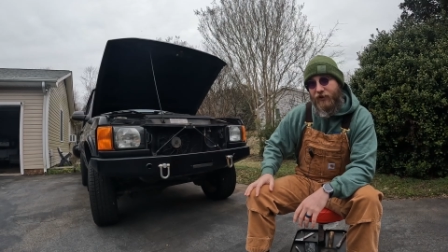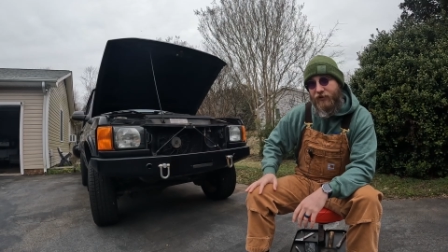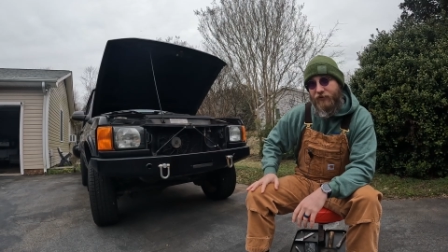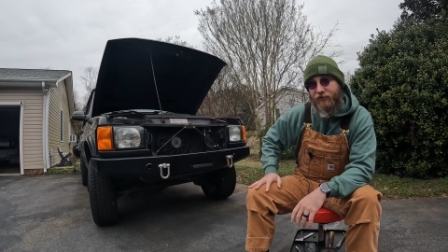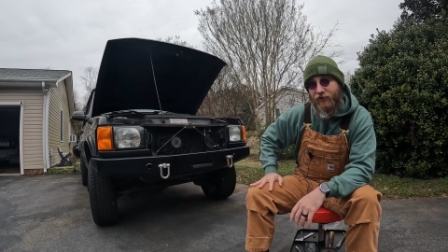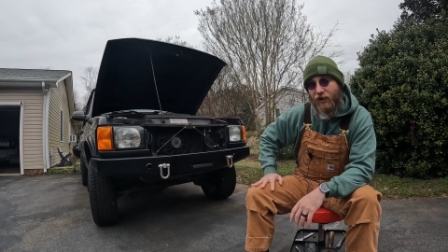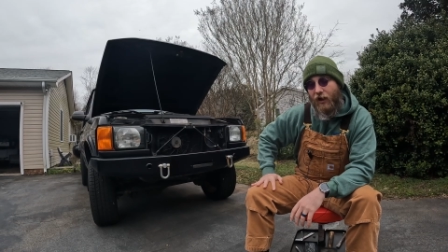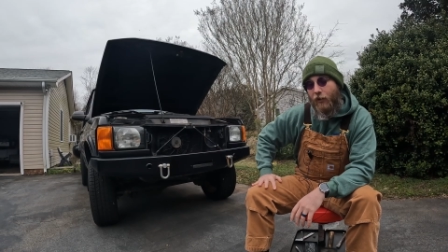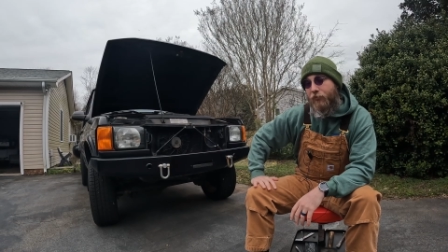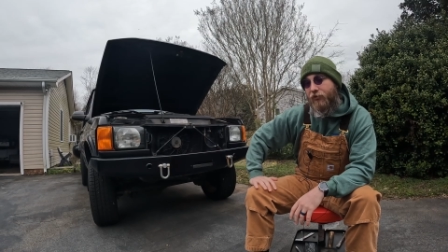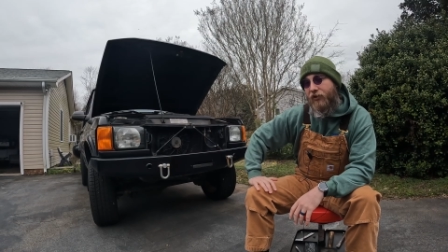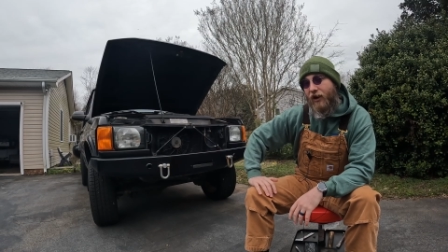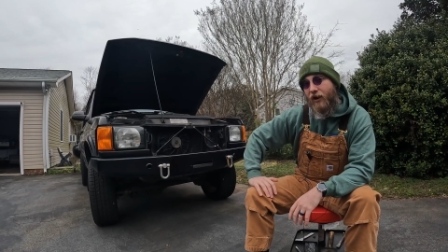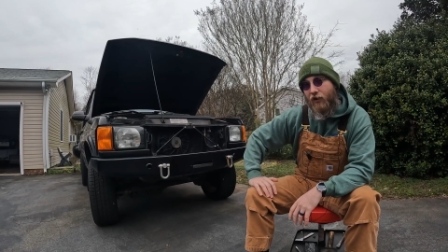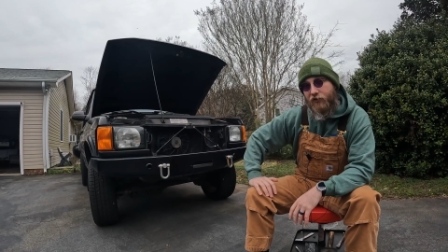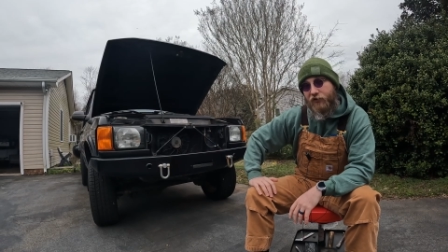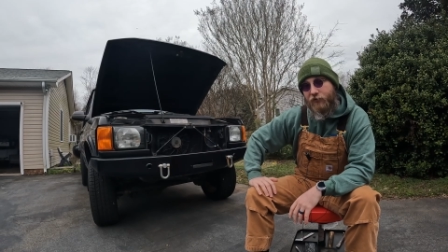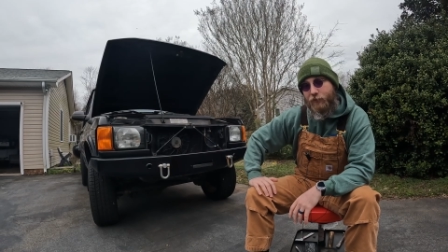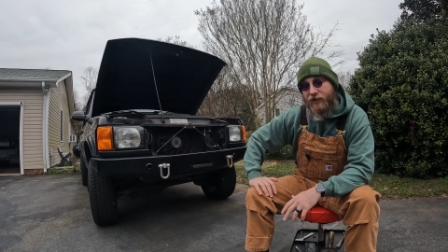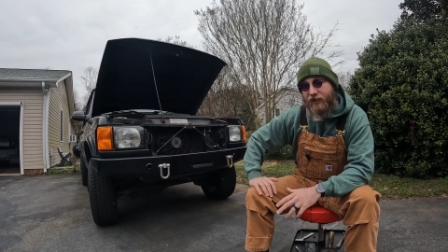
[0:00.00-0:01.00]
is up
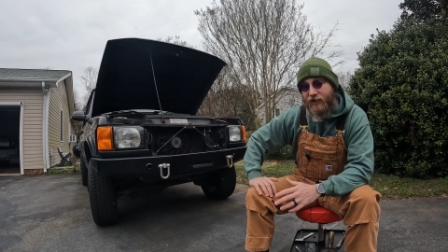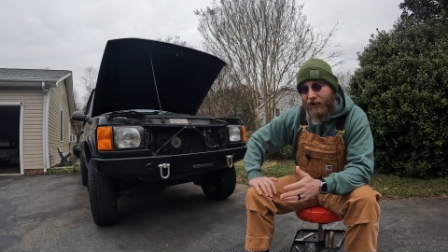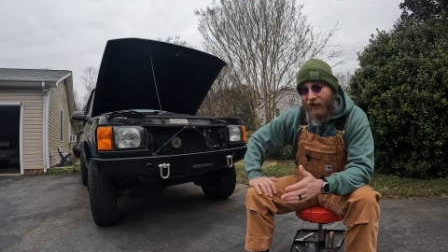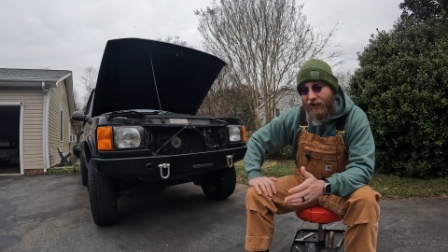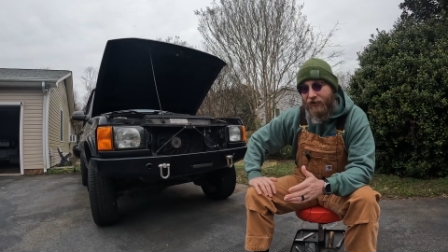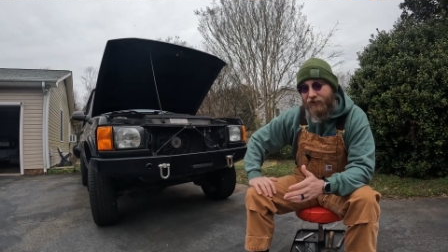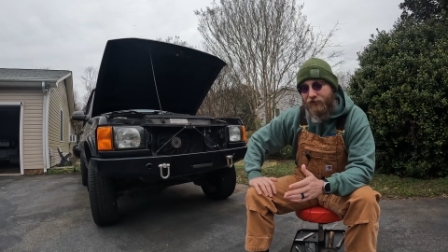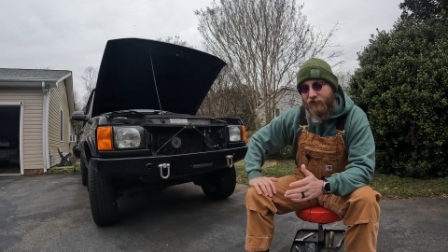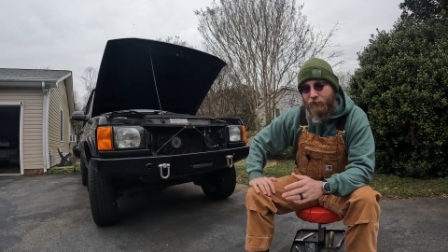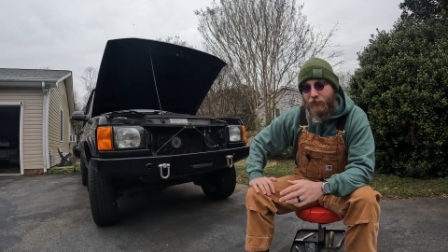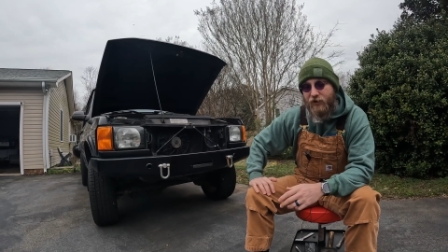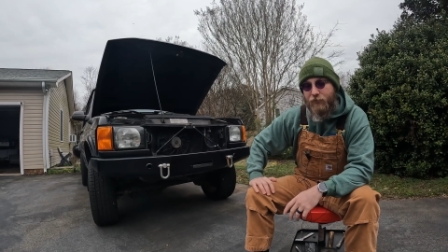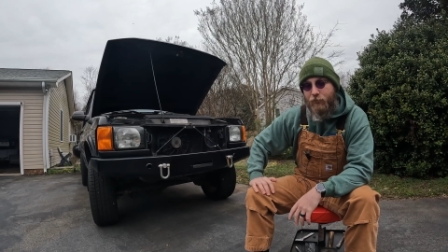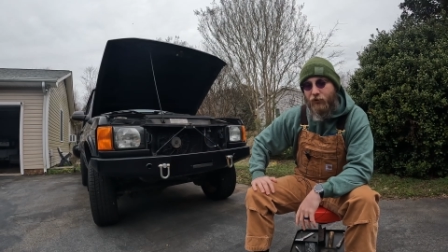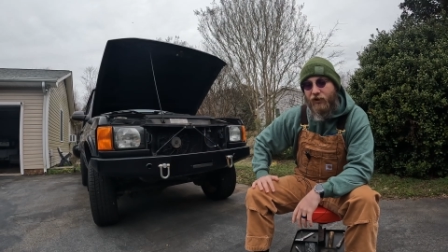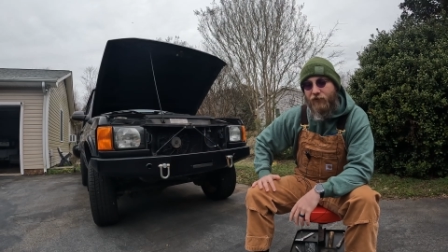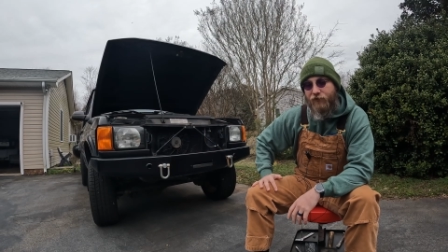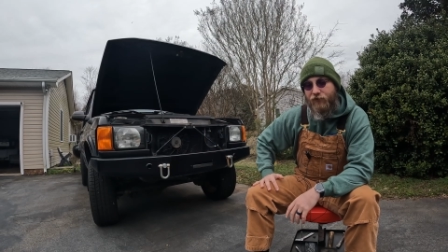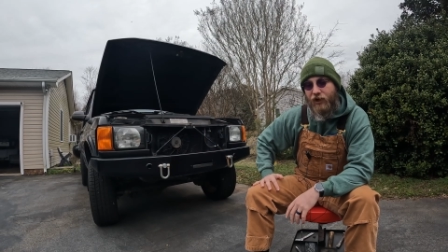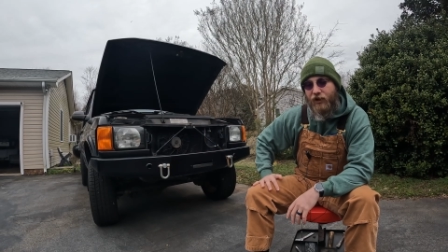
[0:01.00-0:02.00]
there, is because
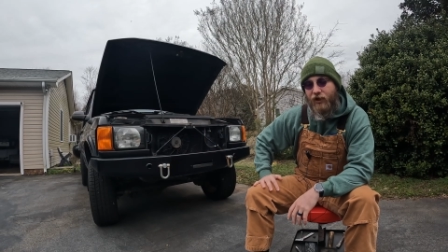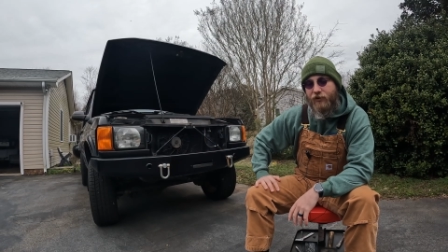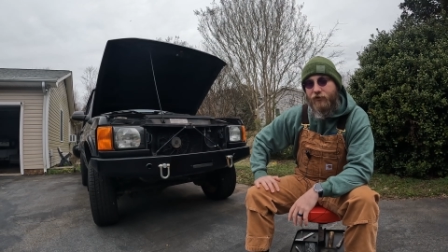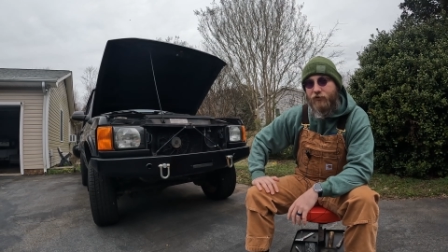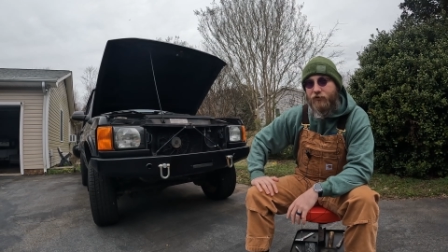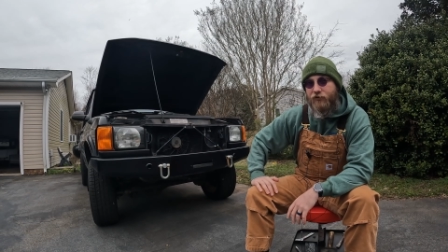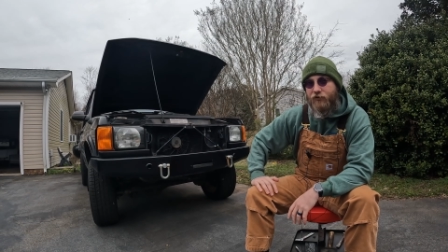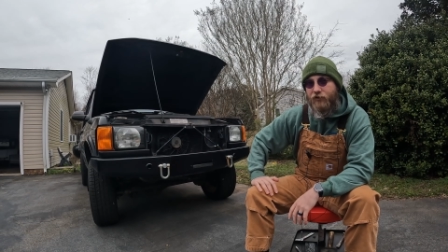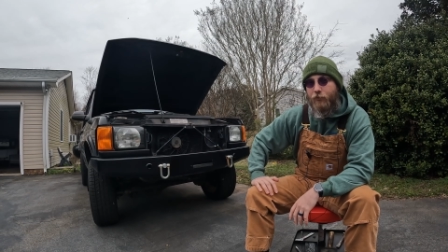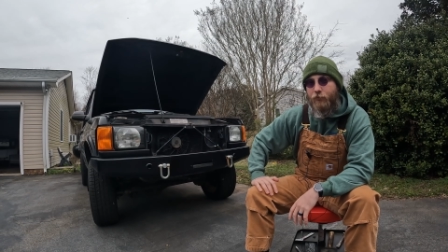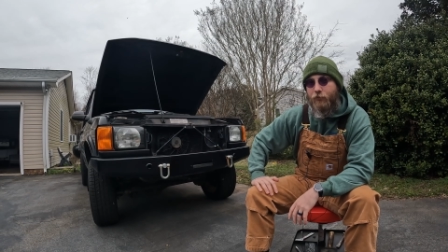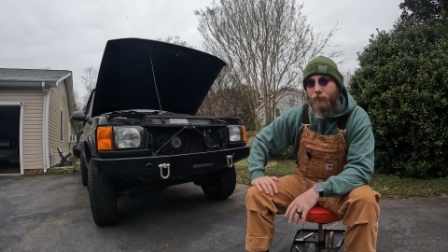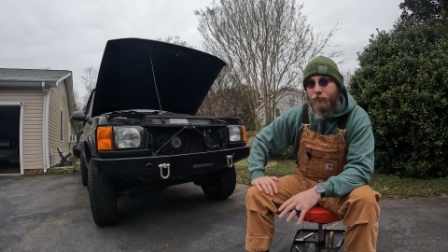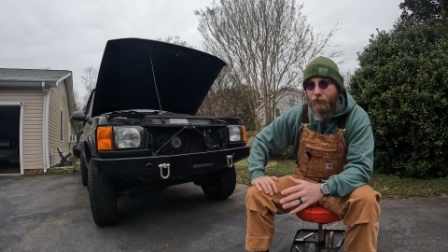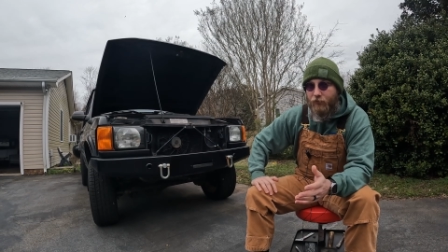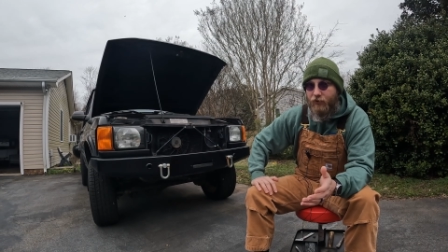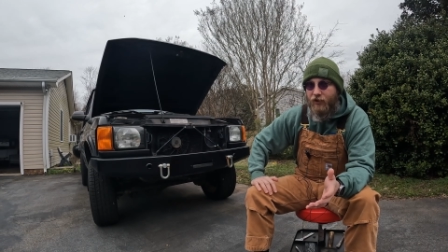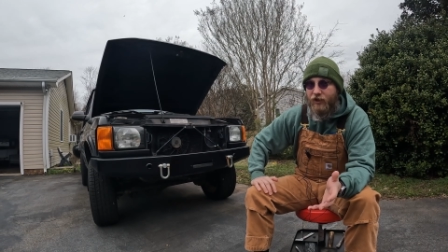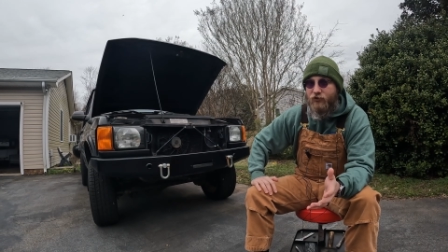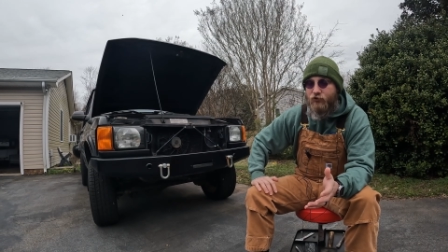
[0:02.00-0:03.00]
people have done some
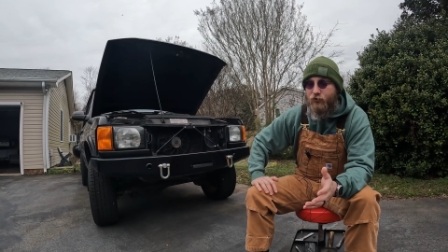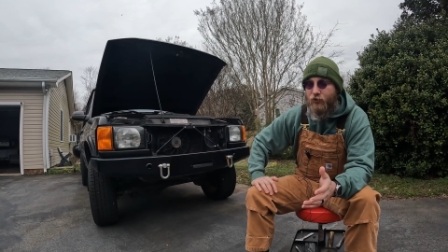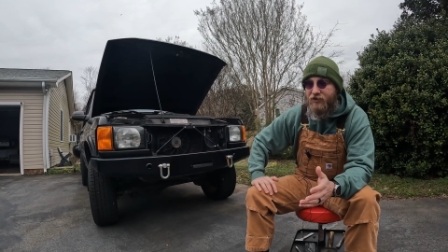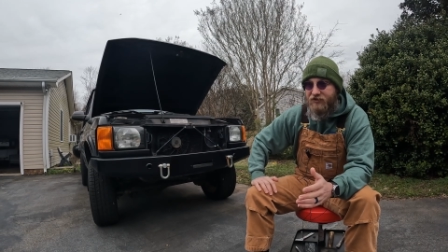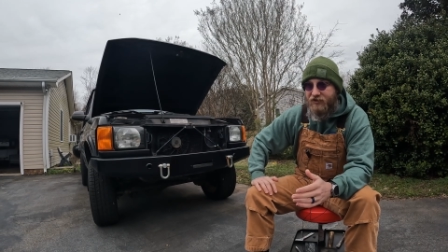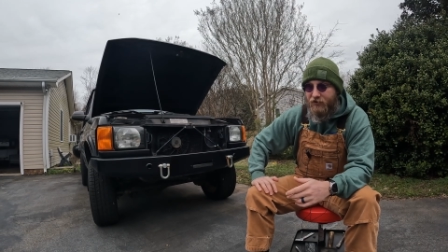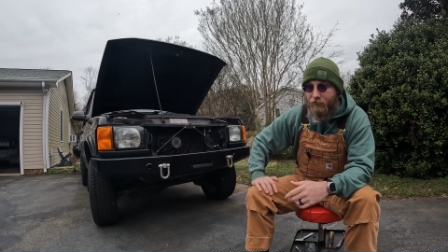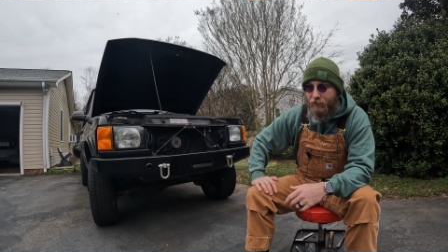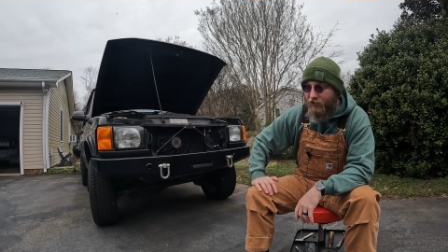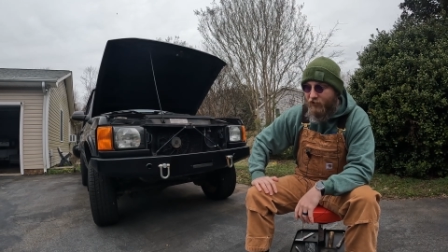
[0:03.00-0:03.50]
interesting